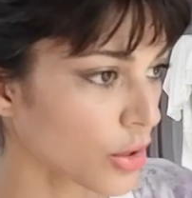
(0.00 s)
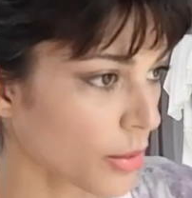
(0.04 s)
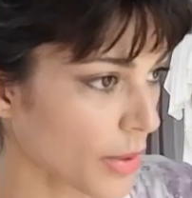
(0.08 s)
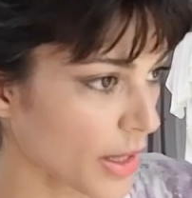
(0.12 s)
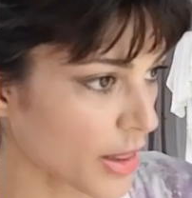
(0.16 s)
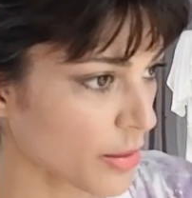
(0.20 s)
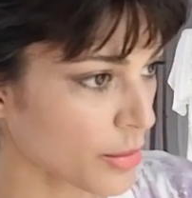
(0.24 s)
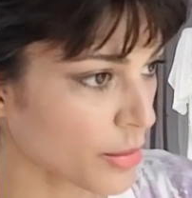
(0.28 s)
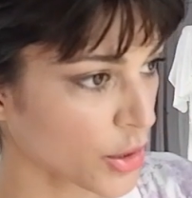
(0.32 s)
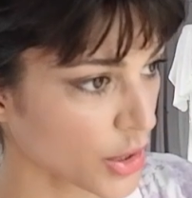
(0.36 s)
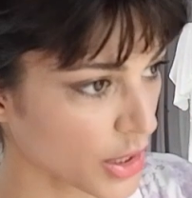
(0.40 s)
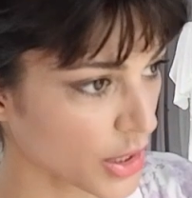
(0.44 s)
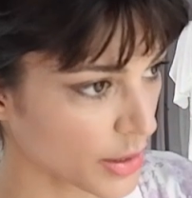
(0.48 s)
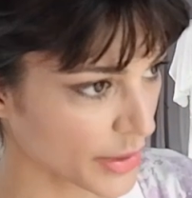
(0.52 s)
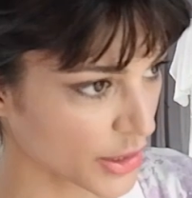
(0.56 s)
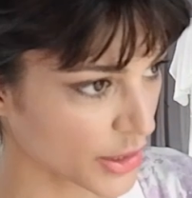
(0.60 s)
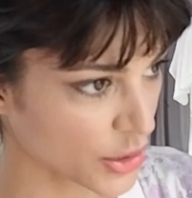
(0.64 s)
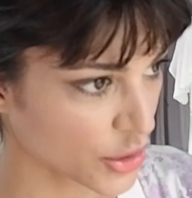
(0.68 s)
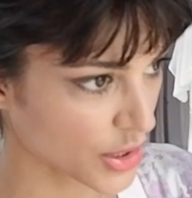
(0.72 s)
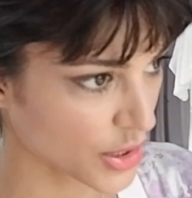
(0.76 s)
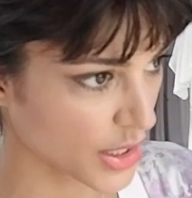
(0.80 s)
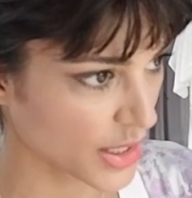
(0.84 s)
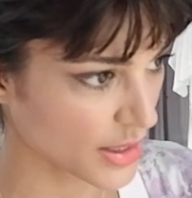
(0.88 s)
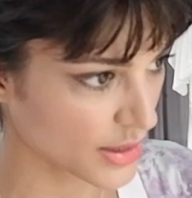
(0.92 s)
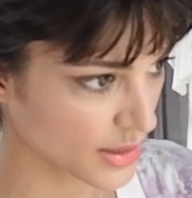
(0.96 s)
to talk about the body
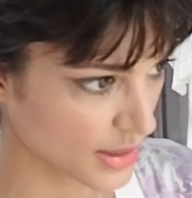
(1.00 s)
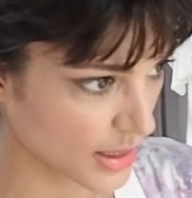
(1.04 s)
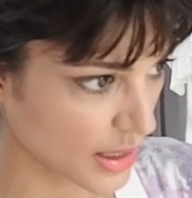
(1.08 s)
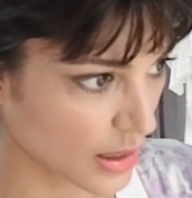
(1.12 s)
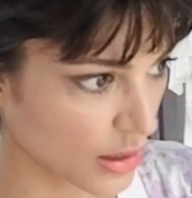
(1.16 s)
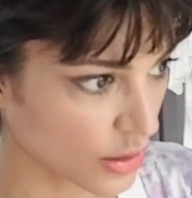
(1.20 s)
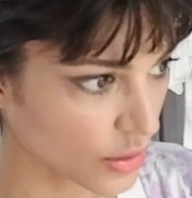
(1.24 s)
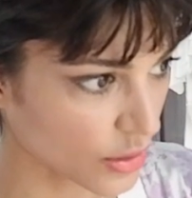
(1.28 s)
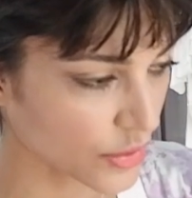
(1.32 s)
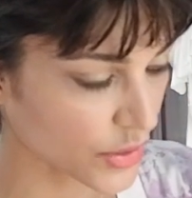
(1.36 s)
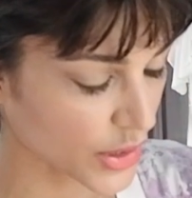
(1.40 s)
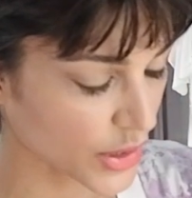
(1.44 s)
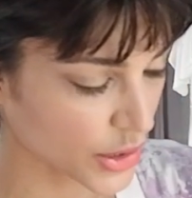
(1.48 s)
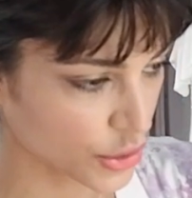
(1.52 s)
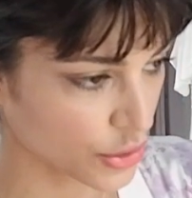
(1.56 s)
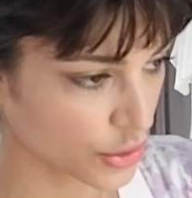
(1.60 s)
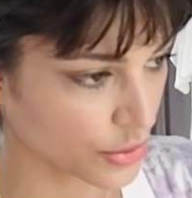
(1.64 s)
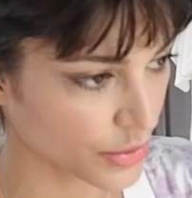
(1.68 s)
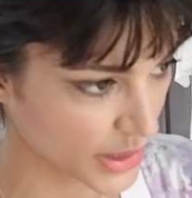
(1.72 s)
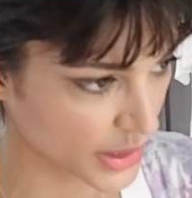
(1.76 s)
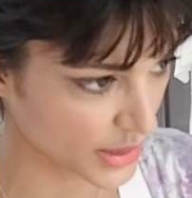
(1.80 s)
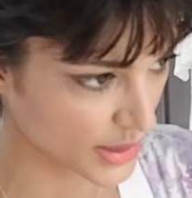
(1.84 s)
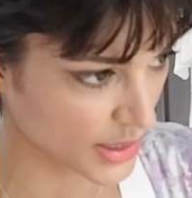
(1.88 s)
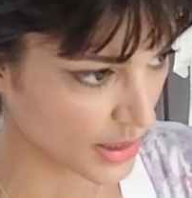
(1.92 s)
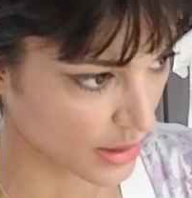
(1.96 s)
image
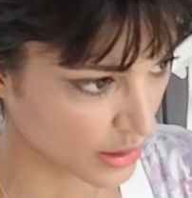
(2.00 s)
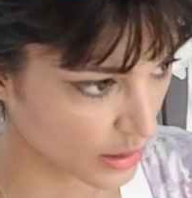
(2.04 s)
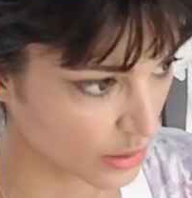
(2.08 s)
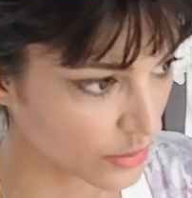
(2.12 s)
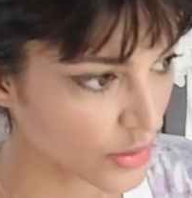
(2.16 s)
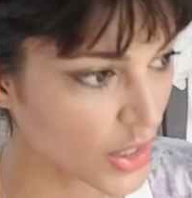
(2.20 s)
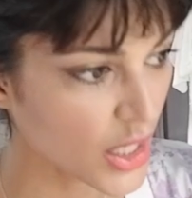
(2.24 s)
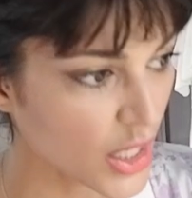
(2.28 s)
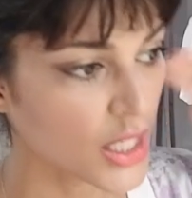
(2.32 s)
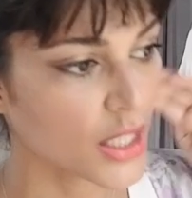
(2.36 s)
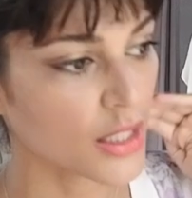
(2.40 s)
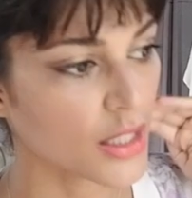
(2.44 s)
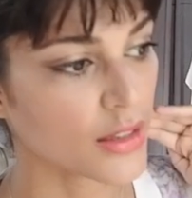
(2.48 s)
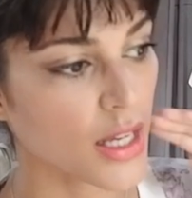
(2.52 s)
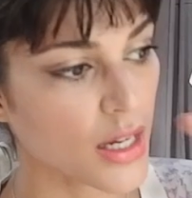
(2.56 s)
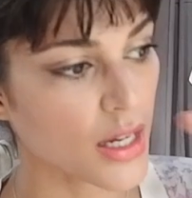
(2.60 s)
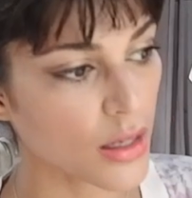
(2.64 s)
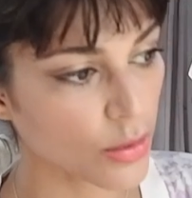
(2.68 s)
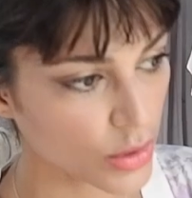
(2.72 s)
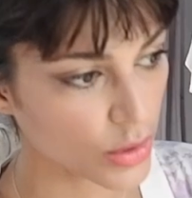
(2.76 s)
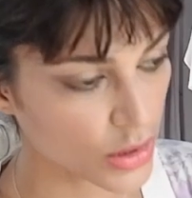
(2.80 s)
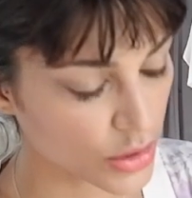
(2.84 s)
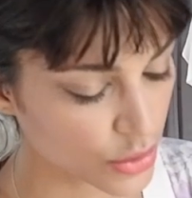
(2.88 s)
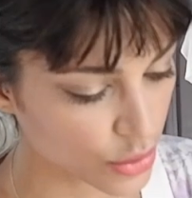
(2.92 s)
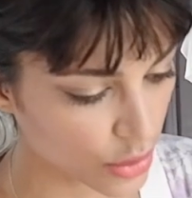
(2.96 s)
issue itself. Then
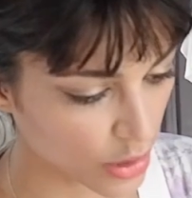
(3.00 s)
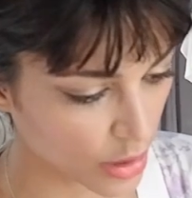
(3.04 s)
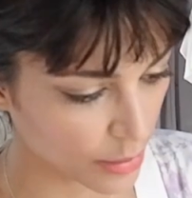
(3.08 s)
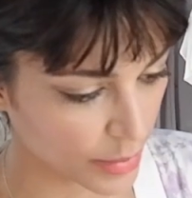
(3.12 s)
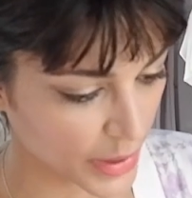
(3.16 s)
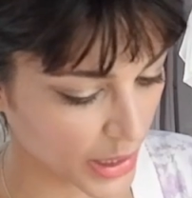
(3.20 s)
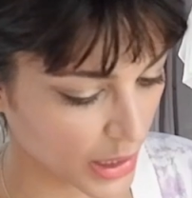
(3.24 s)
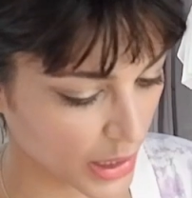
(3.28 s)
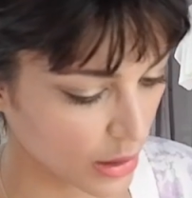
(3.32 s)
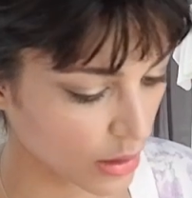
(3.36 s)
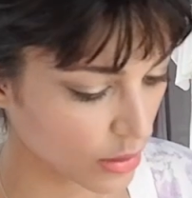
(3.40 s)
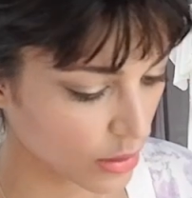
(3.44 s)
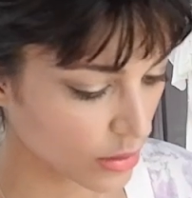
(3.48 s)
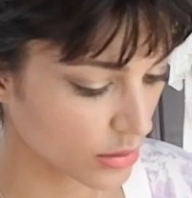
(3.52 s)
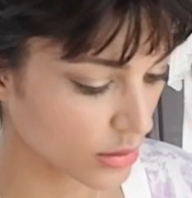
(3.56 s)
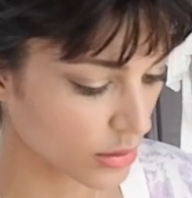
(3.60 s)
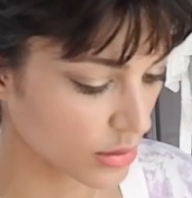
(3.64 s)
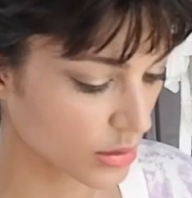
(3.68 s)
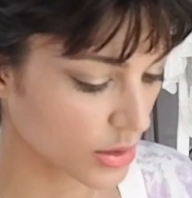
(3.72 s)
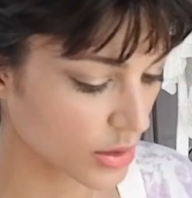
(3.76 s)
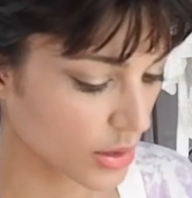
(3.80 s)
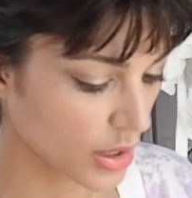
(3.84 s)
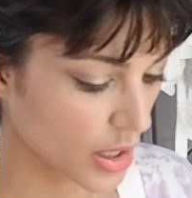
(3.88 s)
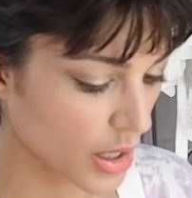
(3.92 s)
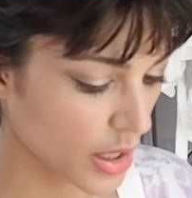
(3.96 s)
I want to talk about
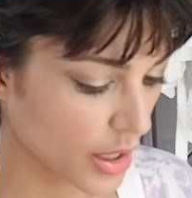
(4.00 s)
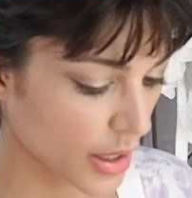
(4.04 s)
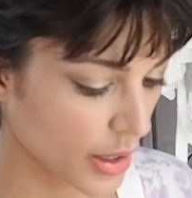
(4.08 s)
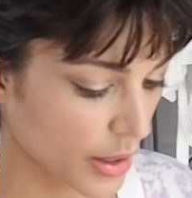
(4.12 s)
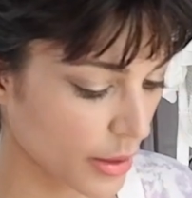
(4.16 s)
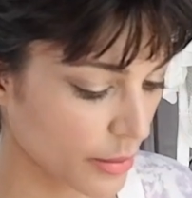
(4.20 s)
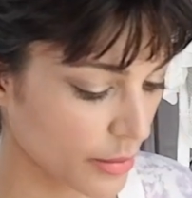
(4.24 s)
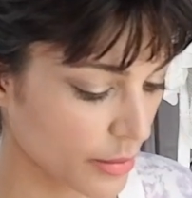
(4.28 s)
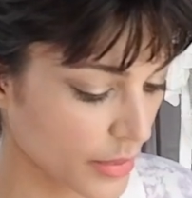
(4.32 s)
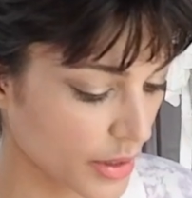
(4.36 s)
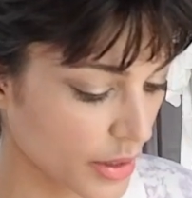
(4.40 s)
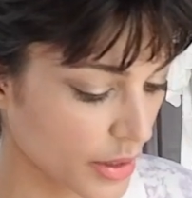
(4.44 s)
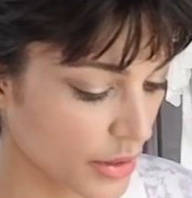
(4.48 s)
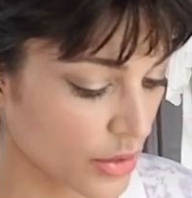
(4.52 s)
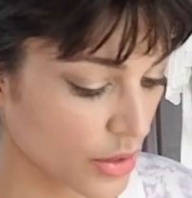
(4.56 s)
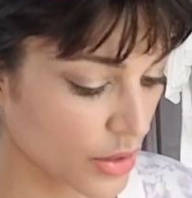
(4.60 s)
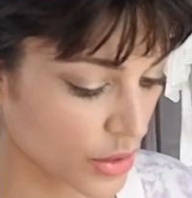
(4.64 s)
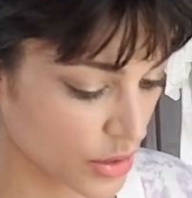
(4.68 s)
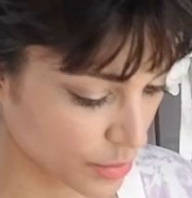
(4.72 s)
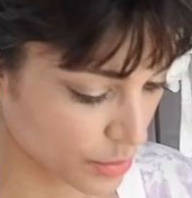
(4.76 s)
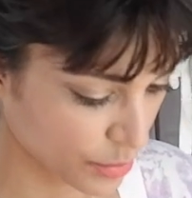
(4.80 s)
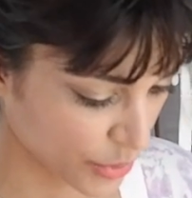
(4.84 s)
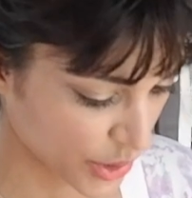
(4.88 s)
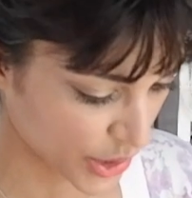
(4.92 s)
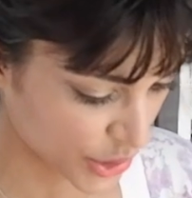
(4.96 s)

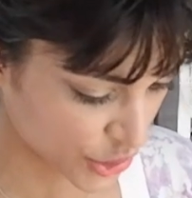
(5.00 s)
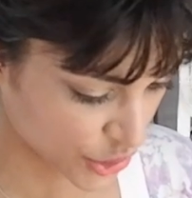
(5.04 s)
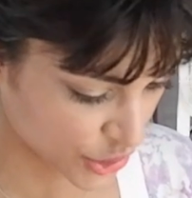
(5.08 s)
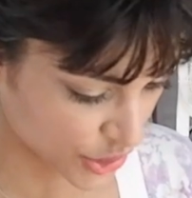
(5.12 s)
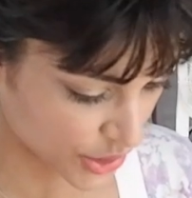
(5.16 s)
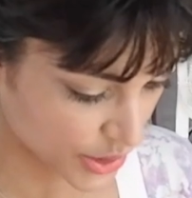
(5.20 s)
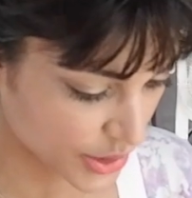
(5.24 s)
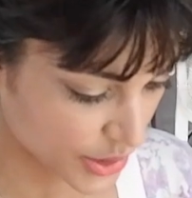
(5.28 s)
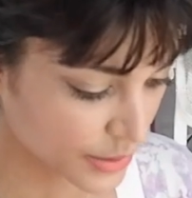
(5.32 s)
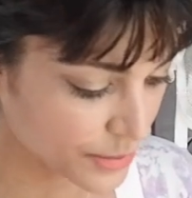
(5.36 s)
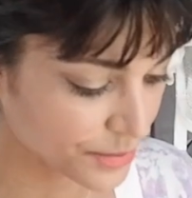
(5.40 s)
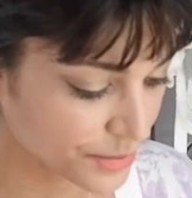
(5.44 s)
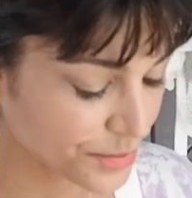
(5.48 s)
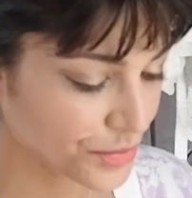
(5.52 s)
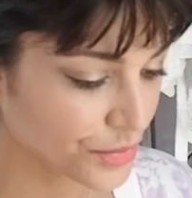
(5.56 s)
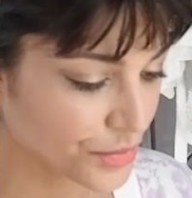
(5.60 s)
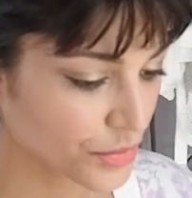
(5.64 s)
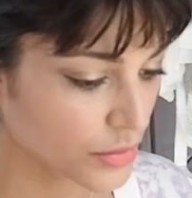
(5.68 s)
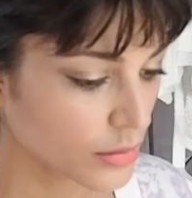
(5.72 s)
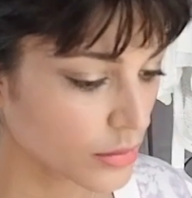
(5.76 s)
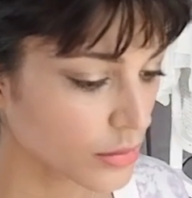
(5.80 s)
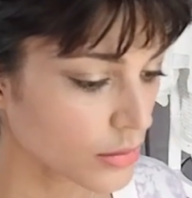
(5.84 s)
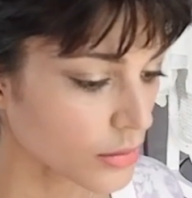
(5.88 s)
the depression.